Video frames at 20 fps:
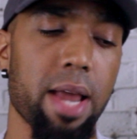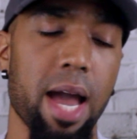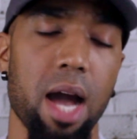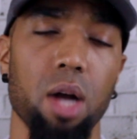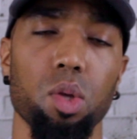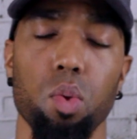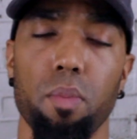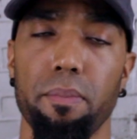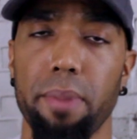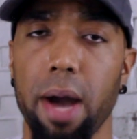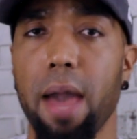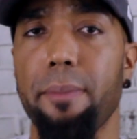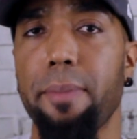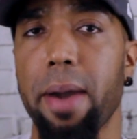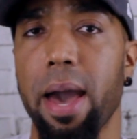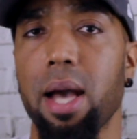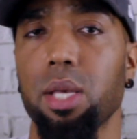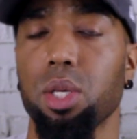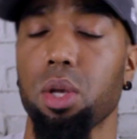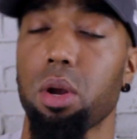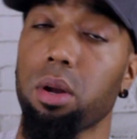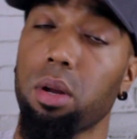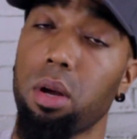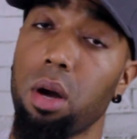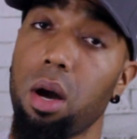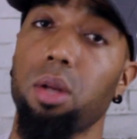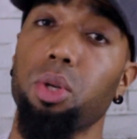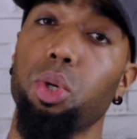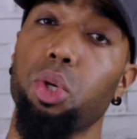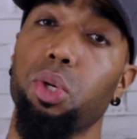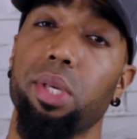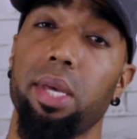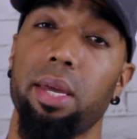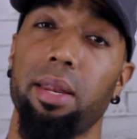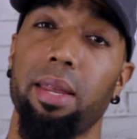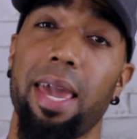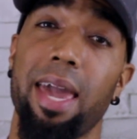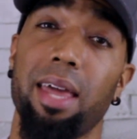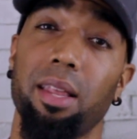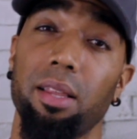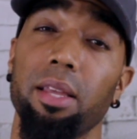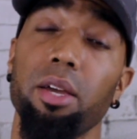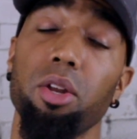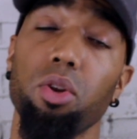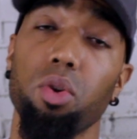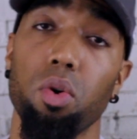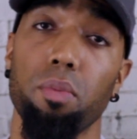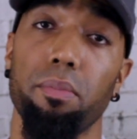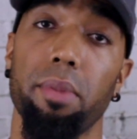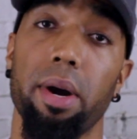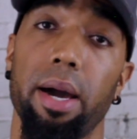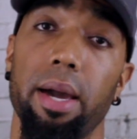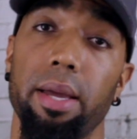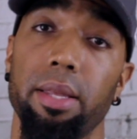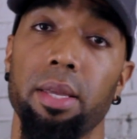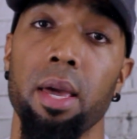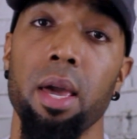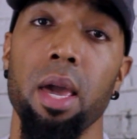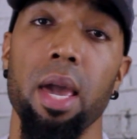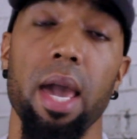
how to bypass our conscious and analytical mind